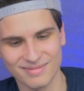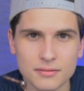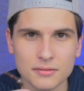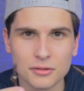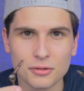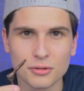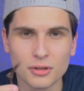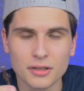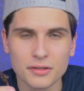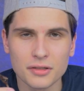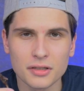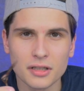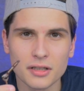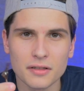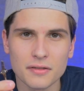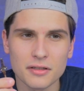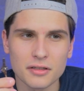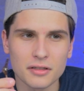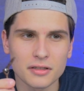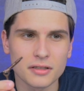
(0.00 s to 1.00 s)

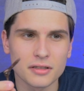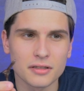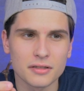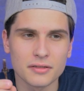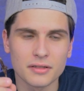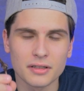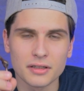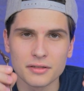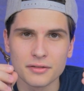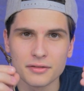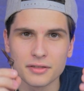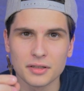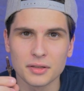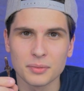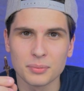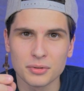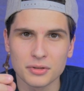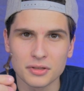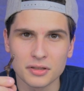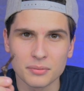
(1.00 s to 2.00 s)
Driveshafts are a very
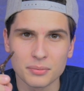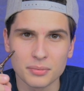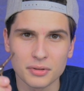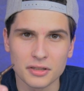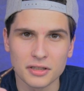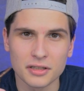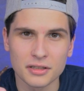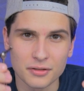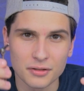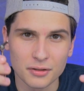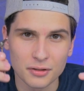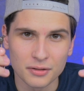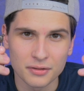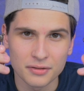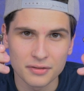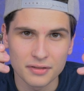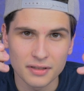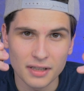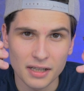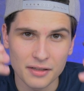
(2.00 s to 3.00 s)
important part
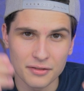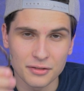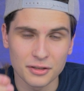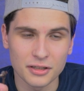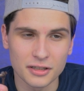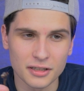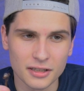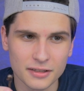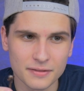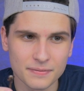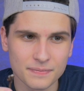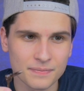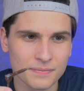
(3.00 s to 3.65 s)
of every car